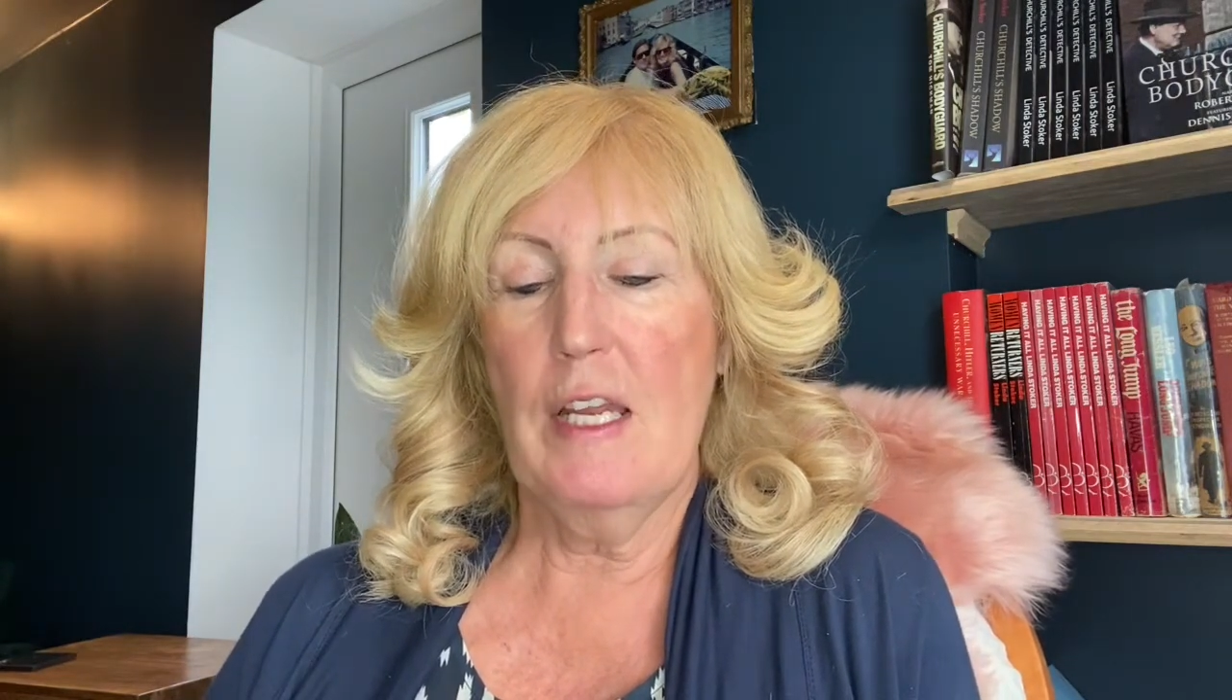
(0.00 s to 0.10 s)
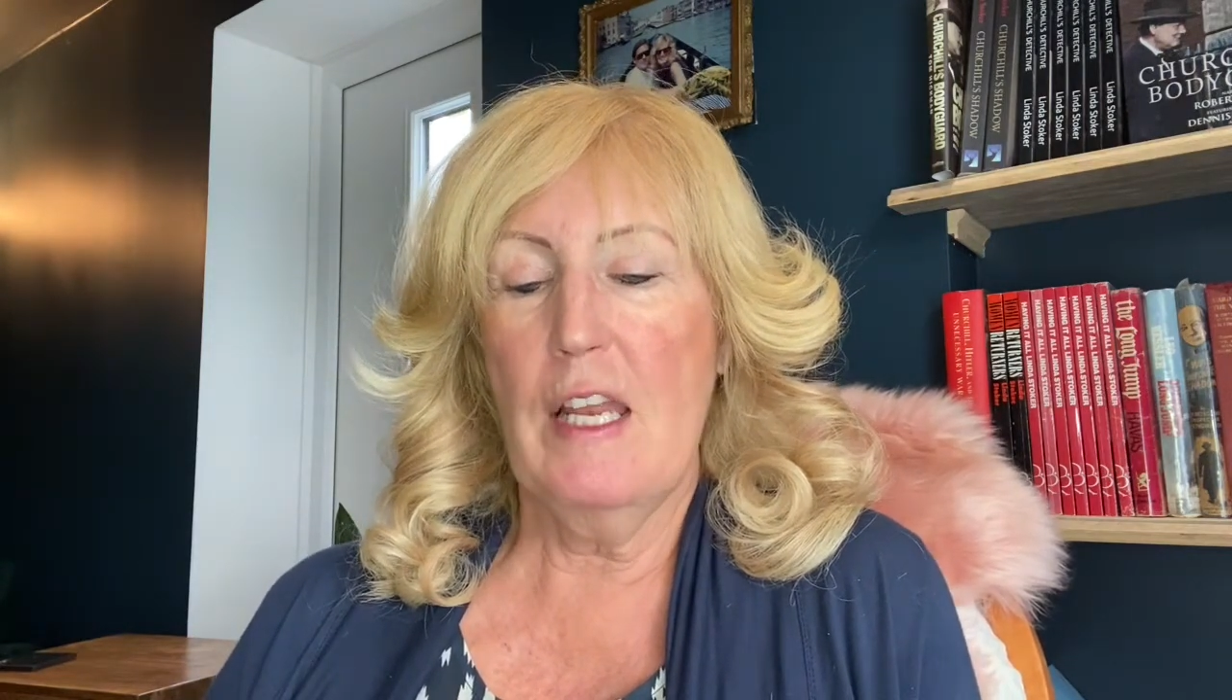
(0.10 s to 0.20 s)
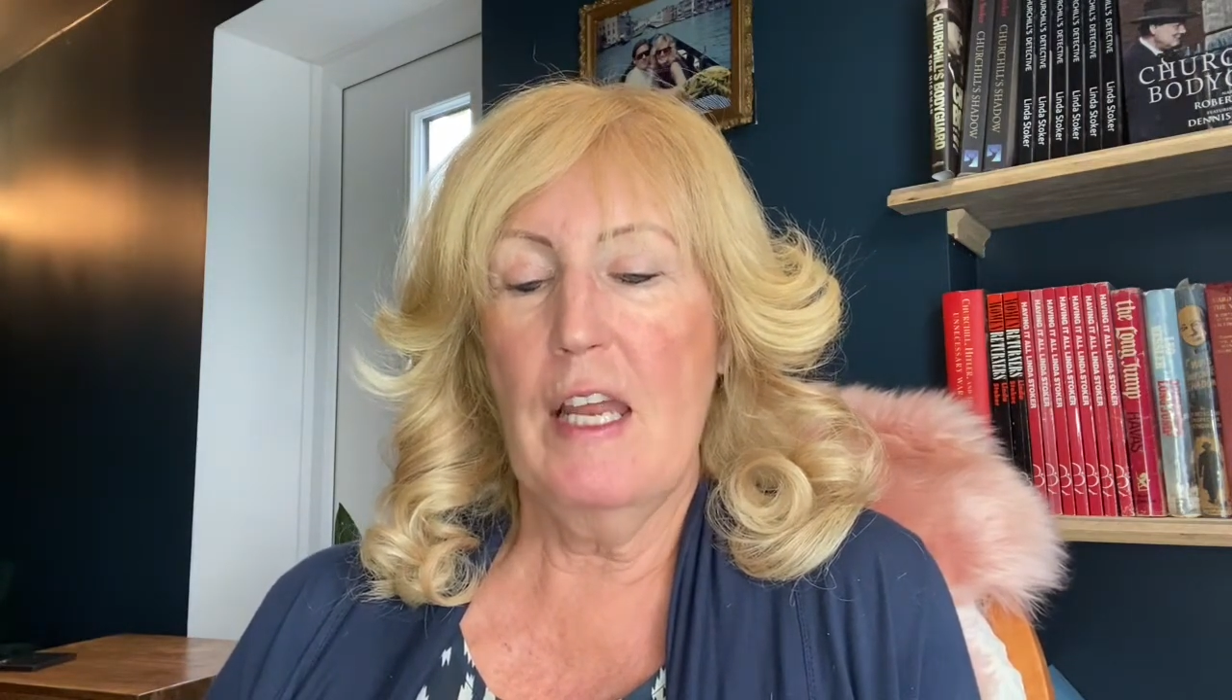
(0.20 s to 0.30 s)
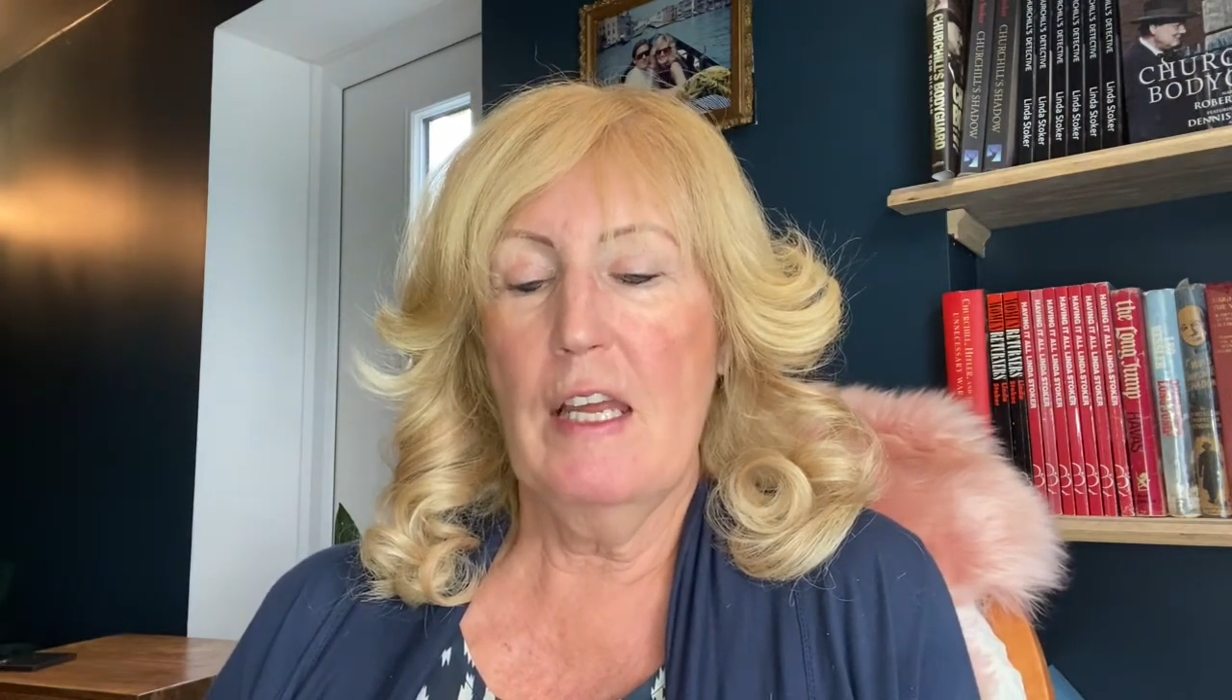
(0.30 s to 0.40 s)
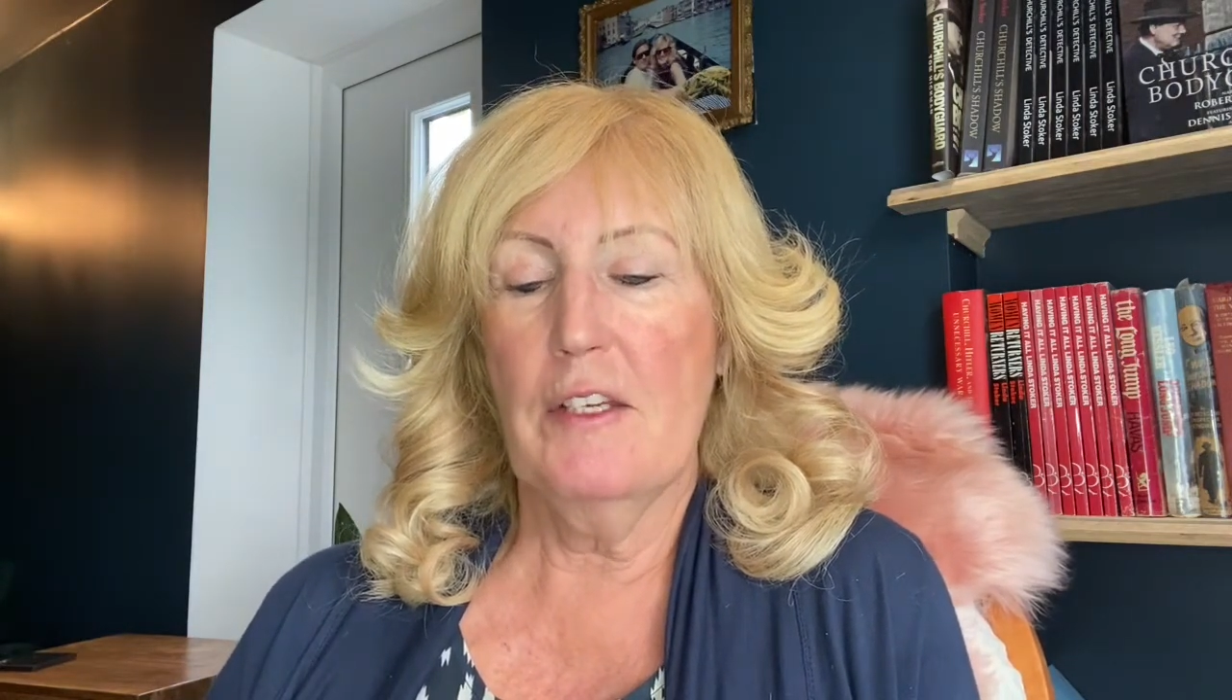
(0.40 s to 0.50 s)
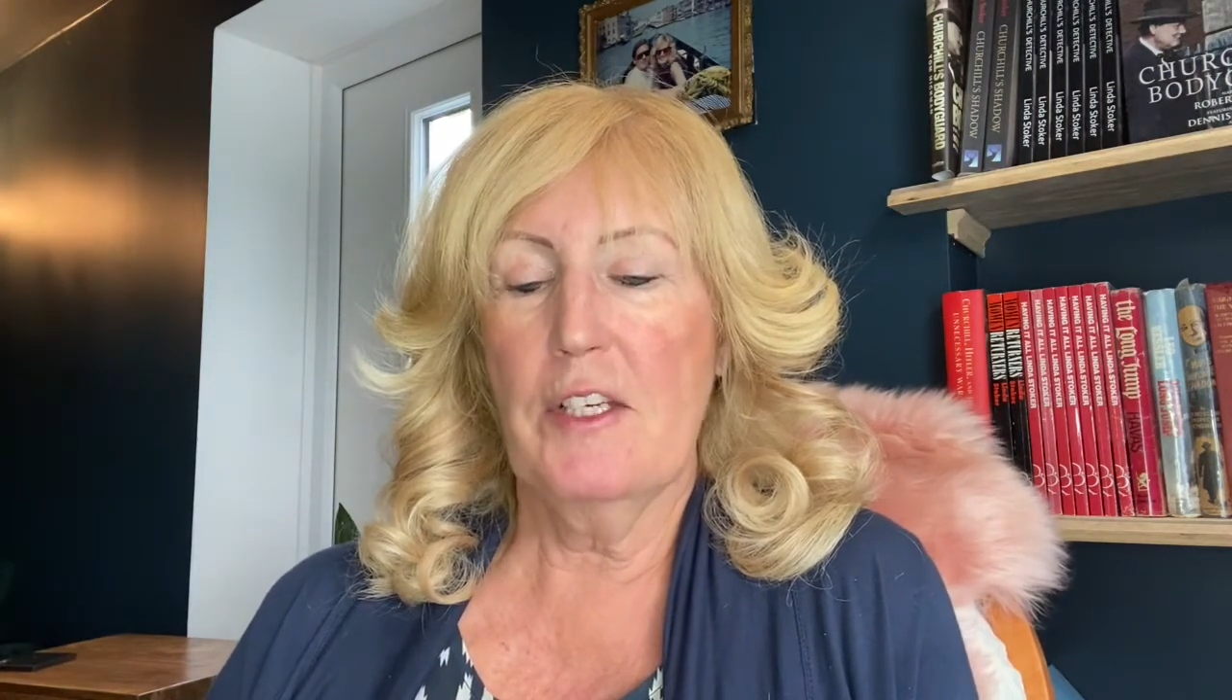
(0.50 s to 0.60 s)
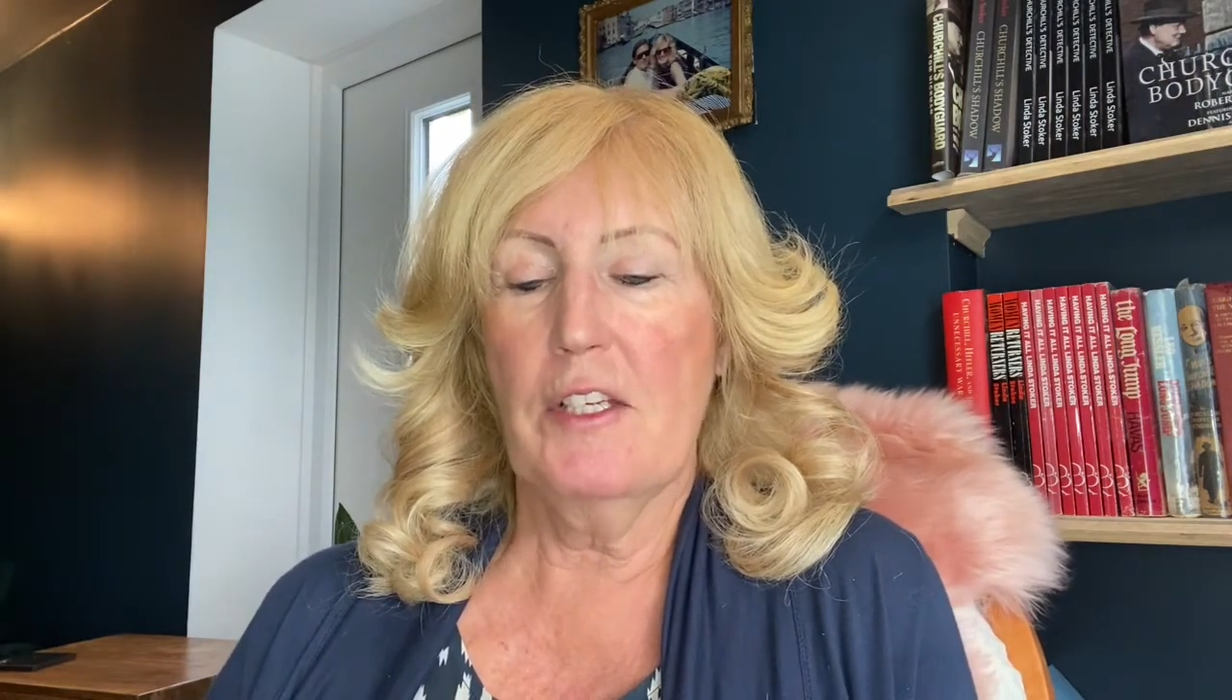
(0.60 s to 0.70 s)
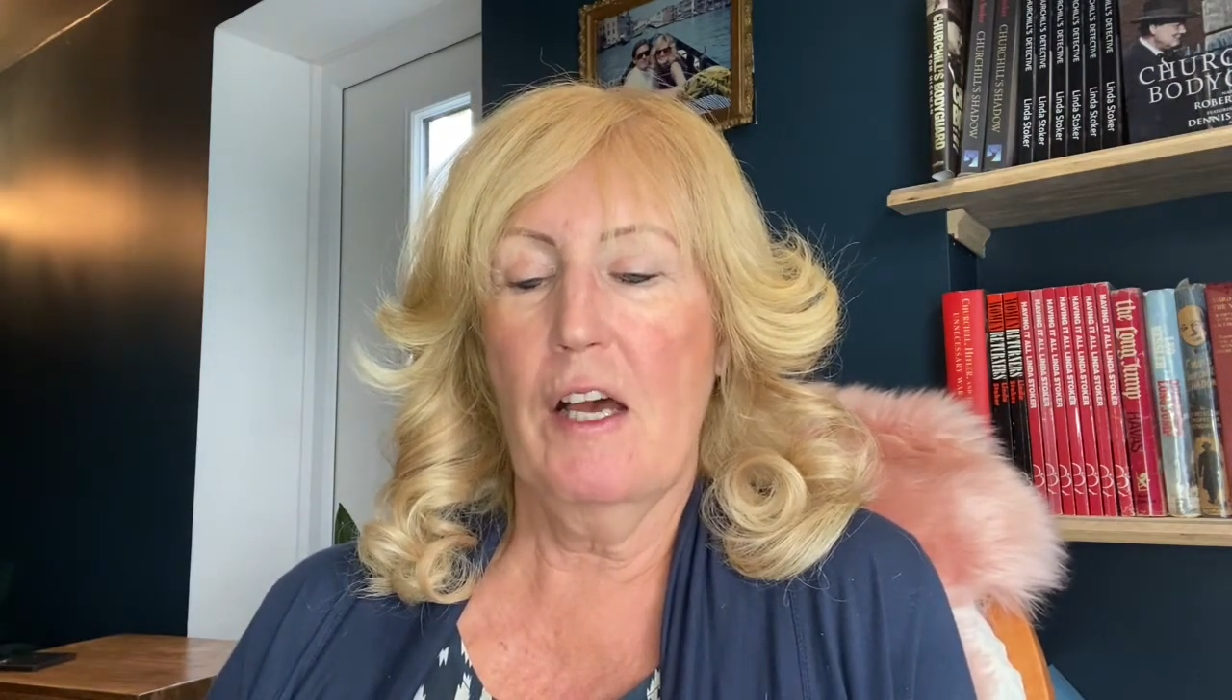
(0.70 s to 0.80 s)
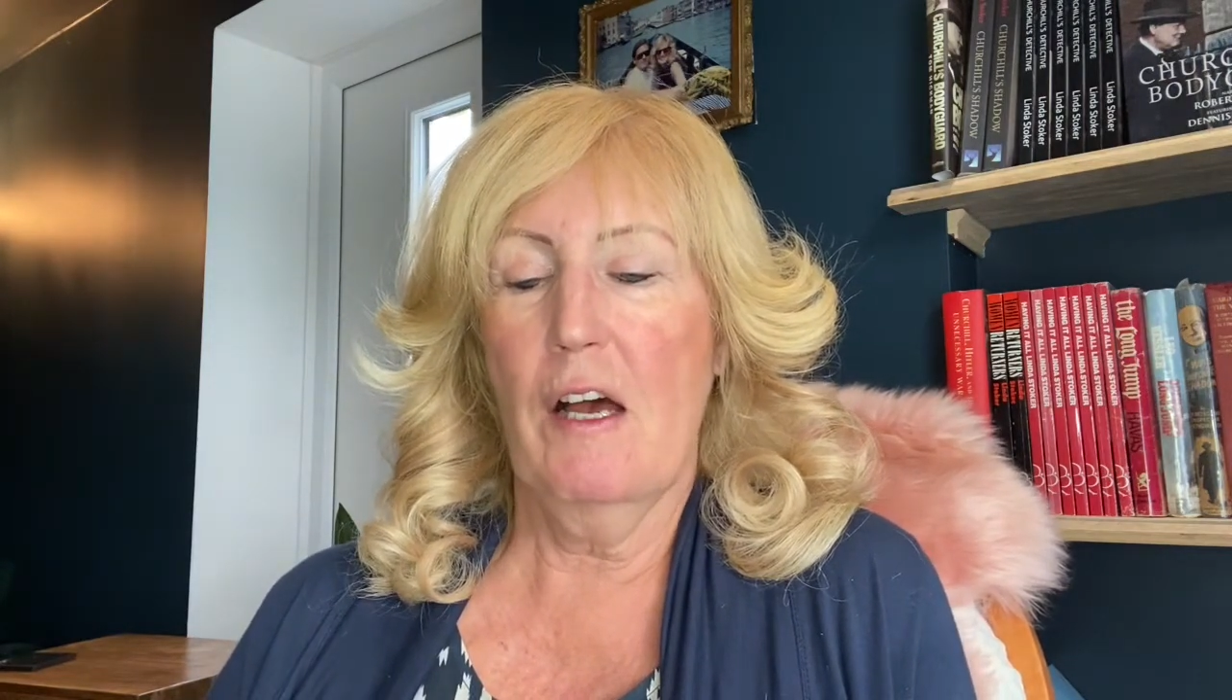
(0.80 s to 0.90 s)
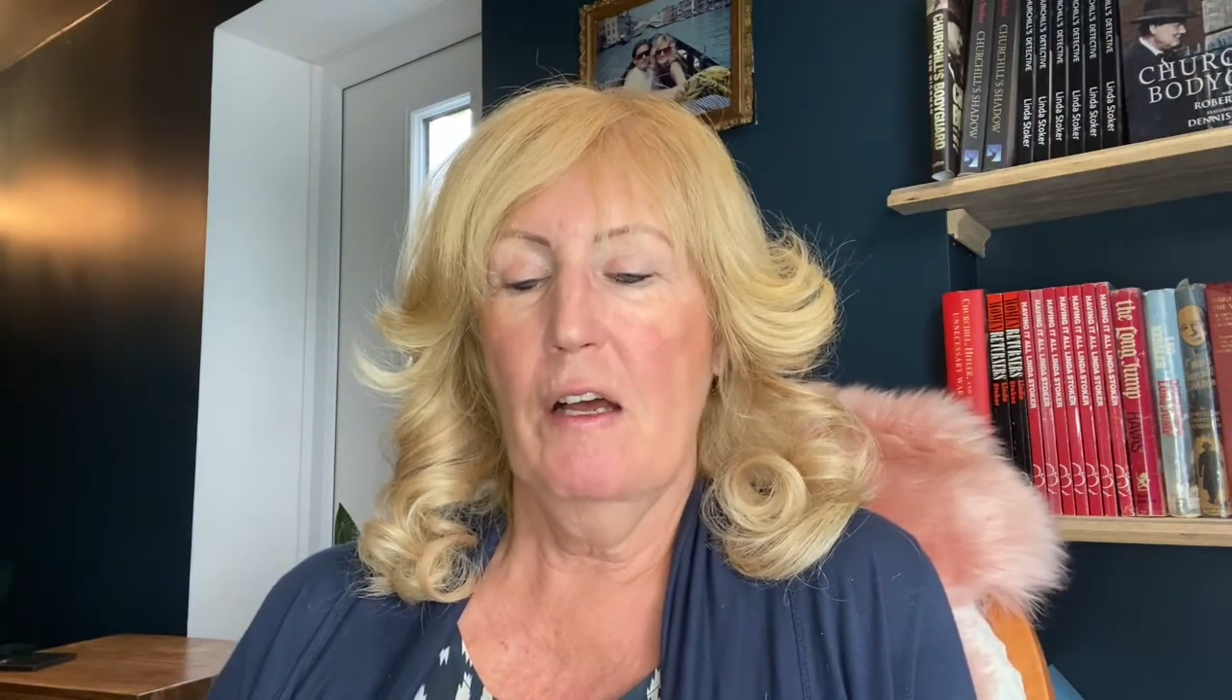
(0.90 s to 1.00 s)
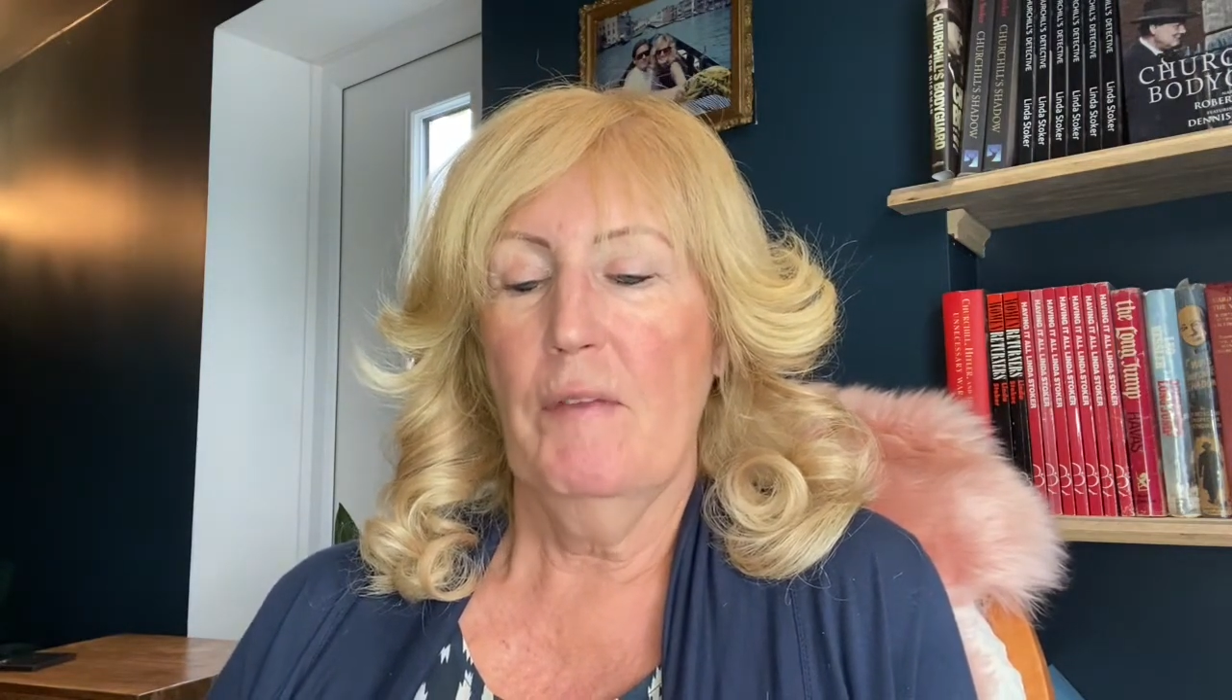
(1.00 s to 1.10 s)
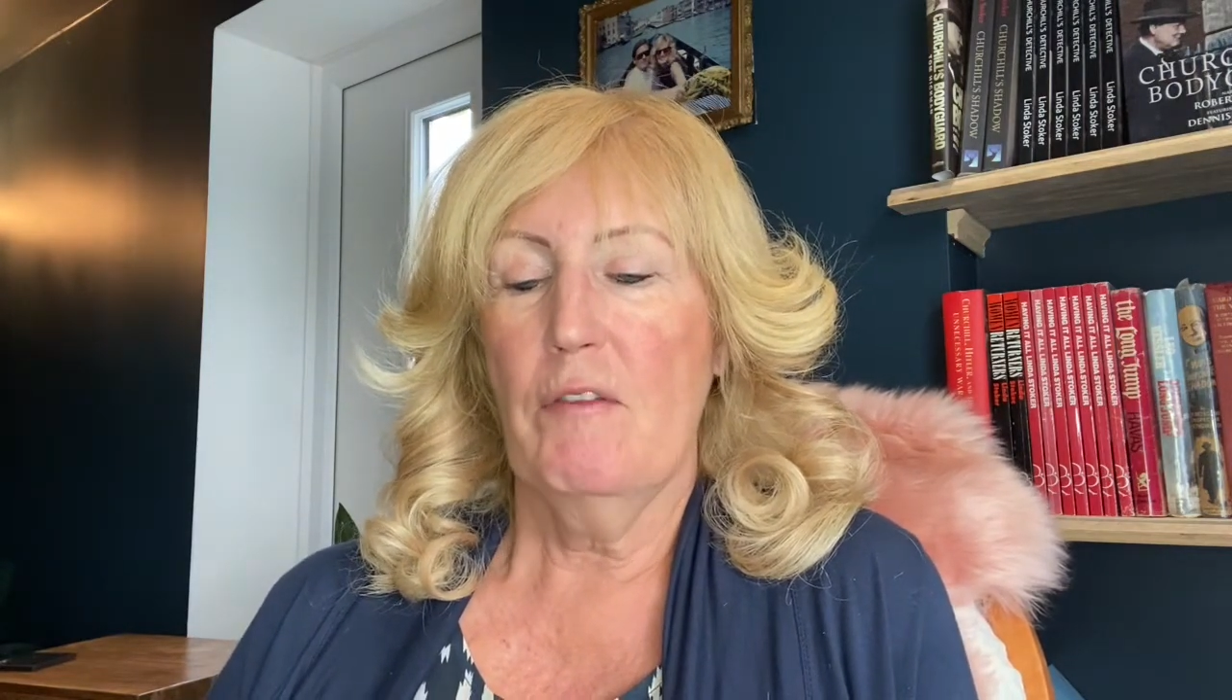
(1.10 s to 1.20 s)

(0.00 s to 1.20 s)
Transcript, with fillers: leered at her,